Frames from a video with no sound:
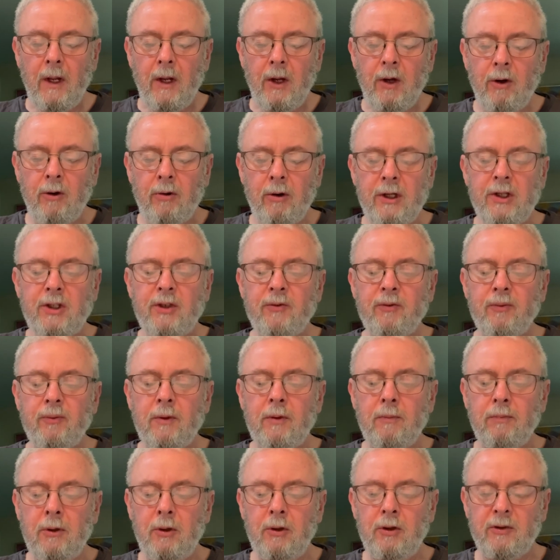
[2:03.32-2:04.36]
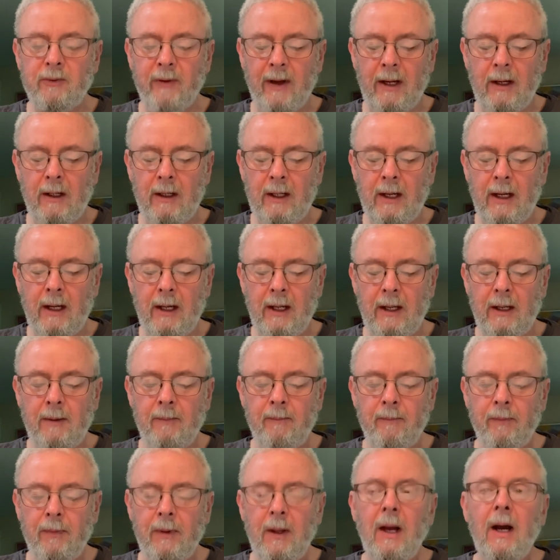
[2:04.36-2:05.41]
Chris, the Blues Vinyl Guy,
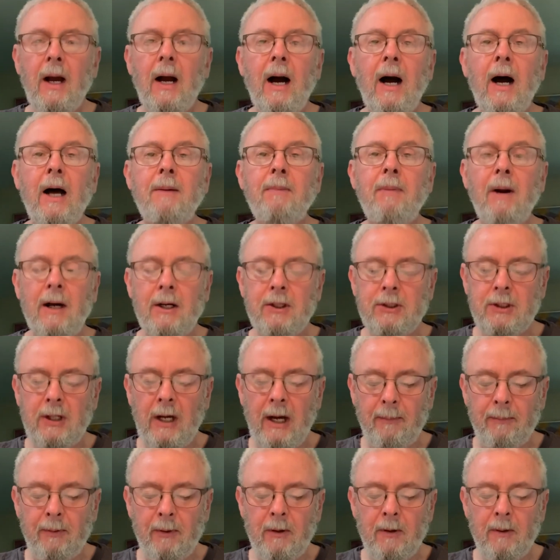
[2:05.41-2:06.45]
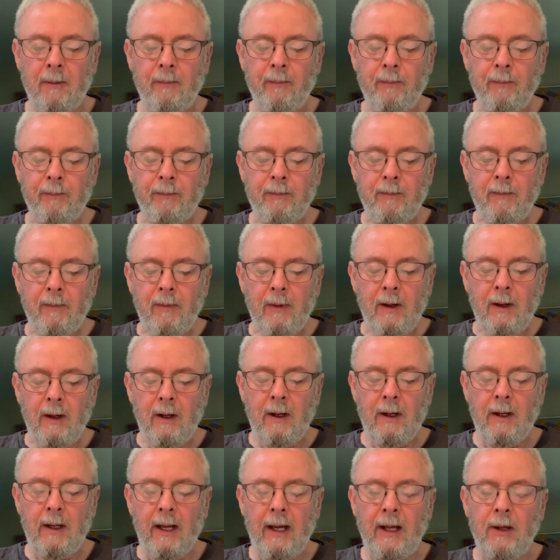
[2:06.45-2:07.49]
Odd Box Topper,
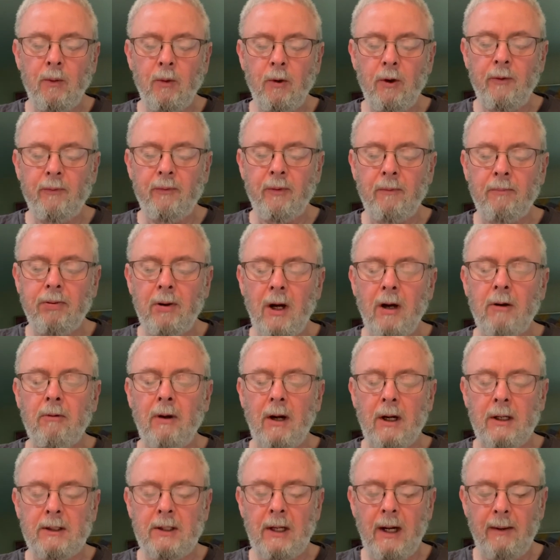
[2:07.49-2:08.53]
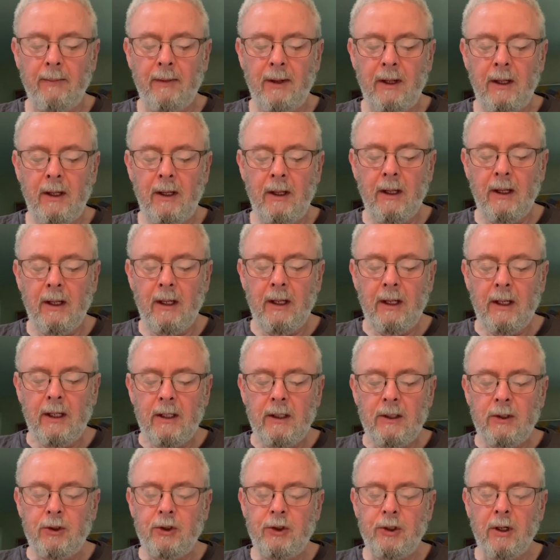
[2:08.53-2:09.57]
Edward from Prog Rock Tommy,
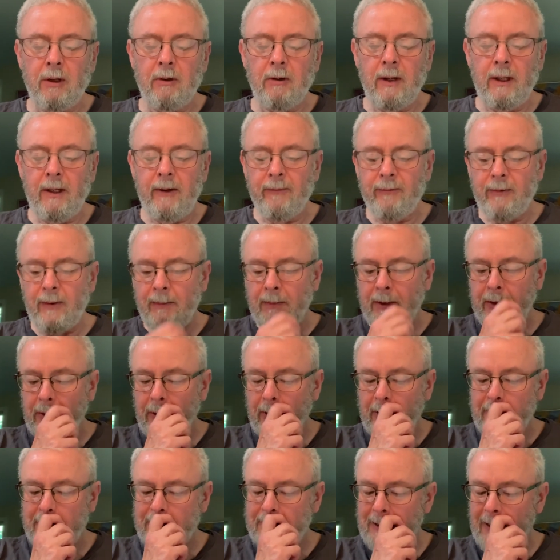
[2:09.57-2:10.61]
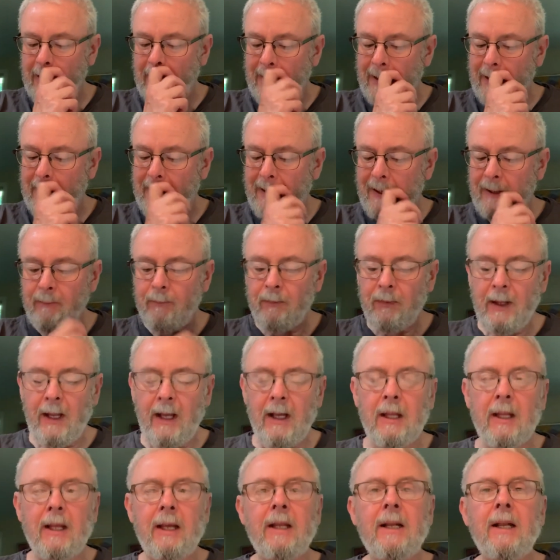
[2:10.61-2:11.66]
Jerry from The Dark Side,
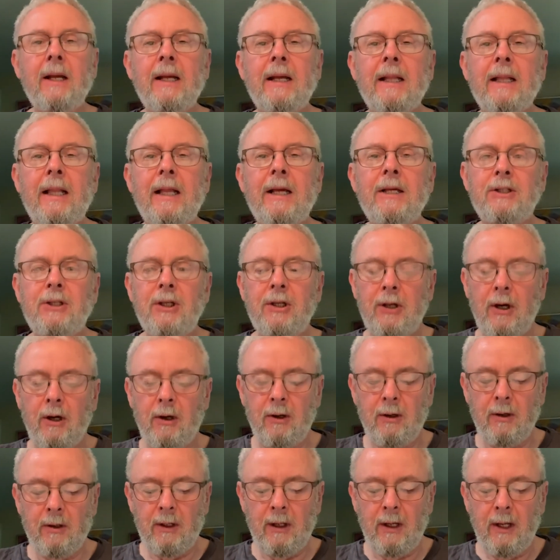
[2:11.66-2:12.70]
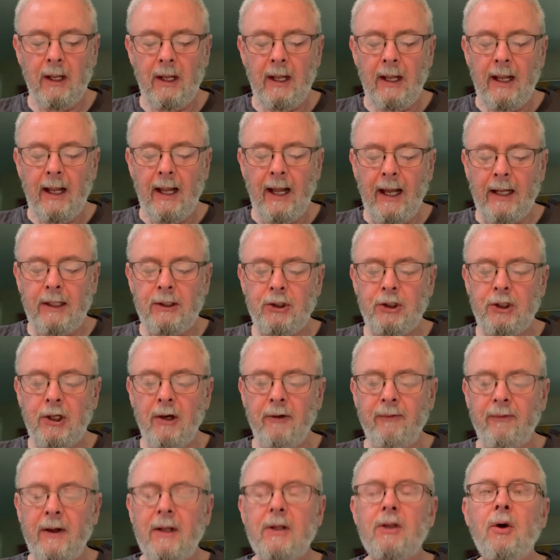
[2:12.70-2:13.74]
Elliot at Lazy Dog, and
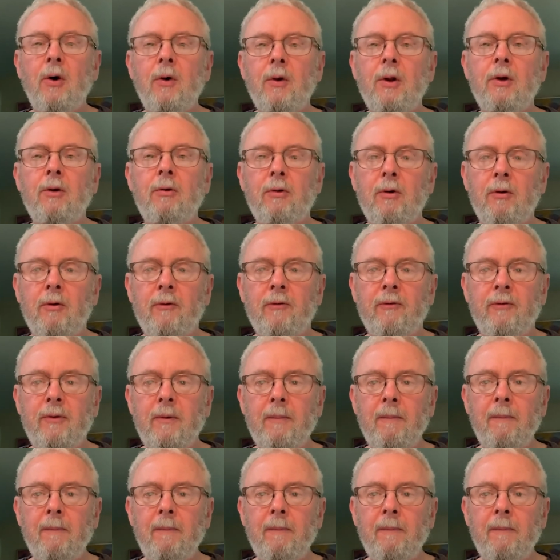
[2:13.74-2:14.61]
Jeff at Tone and Groove.